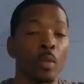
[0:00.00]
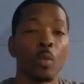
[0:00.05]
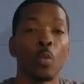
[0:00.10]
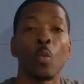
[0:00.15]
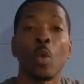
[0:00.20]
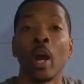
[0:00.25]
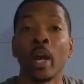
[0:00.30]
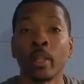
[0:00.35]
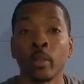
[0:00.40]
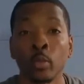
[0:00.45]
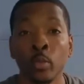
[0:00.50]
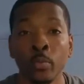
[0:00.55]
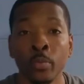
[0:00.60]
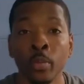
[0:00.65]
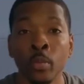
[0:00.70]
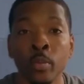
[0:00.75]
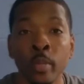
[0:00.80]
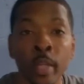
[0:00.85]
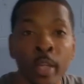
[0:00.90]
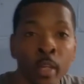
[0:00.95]
Why the
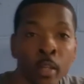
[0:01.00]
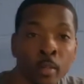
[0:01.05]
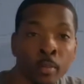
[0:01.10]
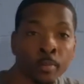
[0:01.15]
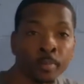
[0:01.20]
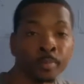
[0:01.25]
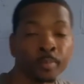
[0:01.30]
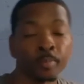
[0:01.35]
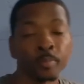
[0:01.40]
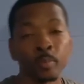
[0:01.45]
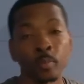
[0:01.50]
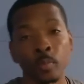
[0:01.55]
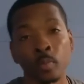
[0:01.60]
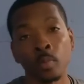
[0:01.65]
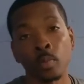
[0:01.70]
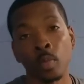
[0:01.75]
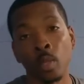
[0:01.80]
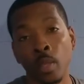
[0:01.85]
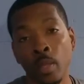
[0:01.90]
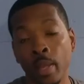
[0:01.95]
review now?
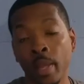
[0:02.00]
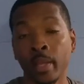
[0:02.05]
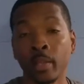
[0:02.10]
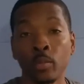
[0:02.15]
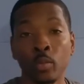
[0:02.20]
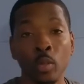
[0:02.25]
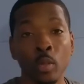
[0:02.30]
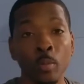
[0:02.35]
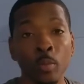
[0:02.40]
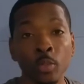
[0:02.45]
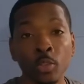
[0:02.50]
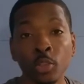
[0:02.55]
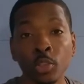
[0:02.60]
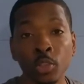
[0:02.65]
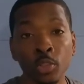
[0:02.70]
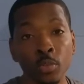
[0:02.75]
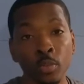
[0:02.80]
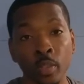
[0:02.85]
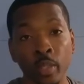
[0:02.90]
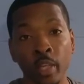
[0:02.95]
After almost
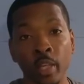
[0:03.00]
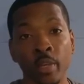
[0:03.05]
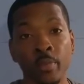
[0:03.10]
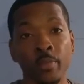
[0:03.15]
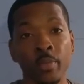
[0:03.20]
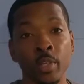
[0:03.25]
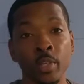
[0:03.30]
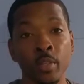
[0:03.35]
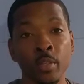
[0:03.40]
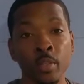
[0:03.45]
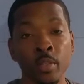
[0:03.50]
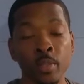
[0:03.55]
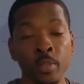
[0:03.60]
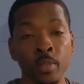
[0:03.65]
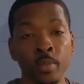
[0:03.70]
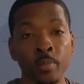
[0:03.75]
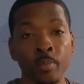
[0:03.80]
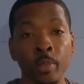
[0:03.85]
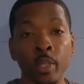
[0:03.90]
2.5 years,